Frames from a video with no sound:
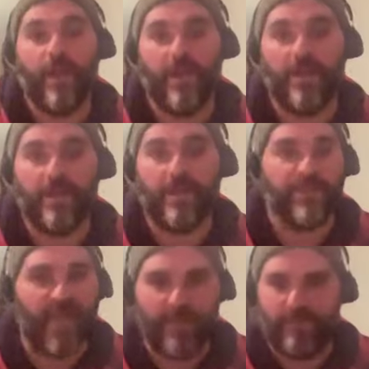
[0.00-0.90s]
And
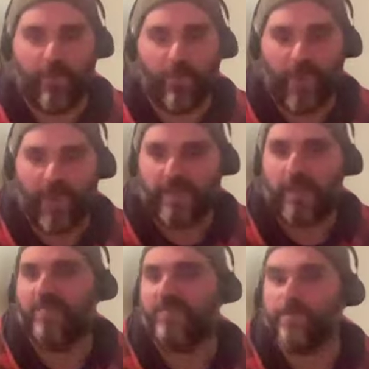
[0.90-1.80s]
yeah, it requires a
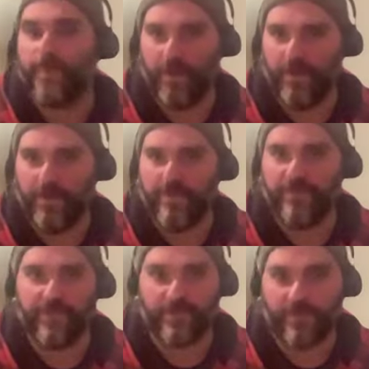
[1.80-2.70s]
lot of components
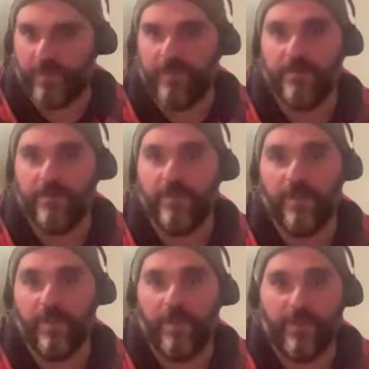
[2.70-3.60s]
for sure.
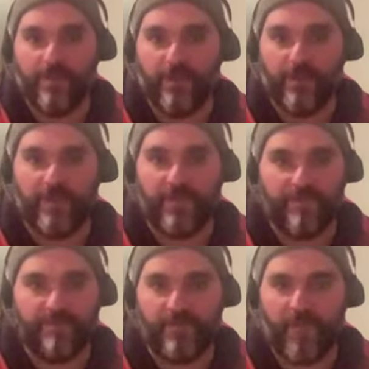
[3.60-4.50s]
So
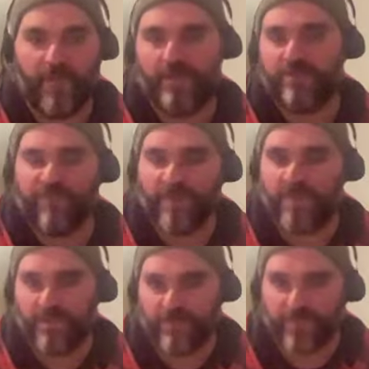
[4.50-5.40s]
it's just very
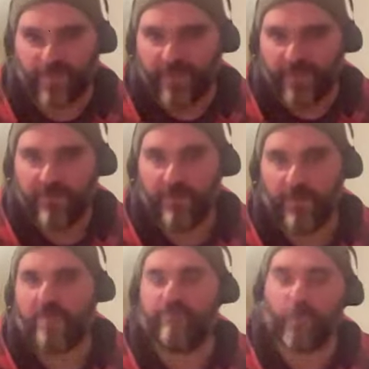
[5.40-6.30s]
simple stuff.
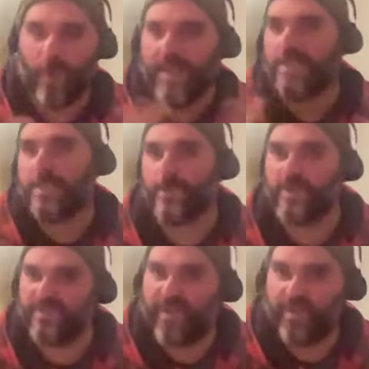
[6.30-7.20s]
It's quite
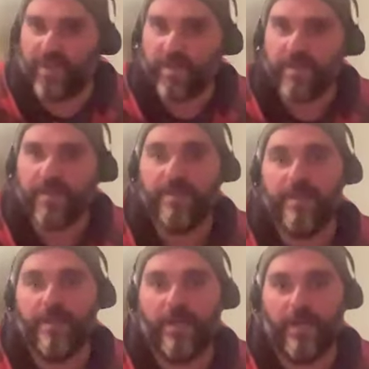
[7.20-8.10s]
intuitive, I think.
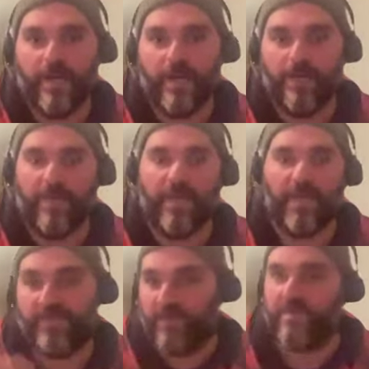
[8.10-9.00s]

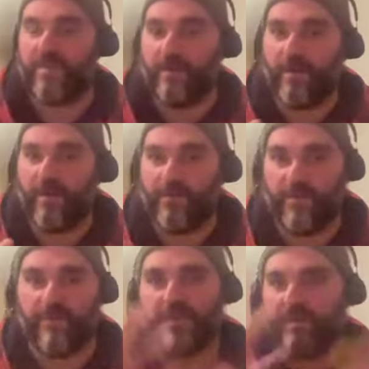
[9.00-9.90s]
But there is
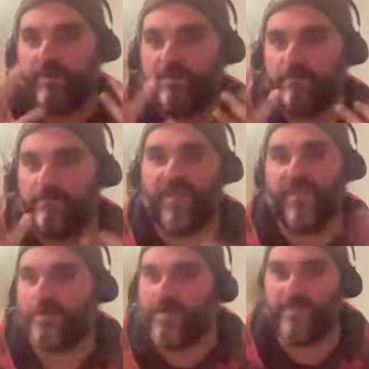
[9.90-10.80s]
a
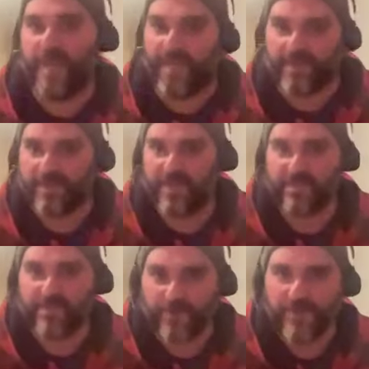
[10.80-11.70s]
method to the madness, I
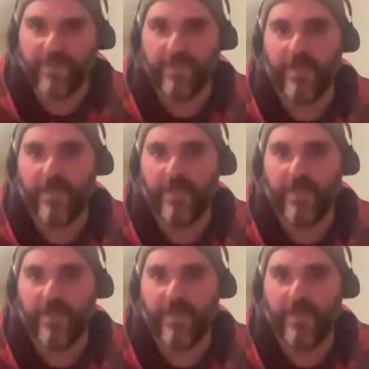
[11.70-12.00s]
suppose.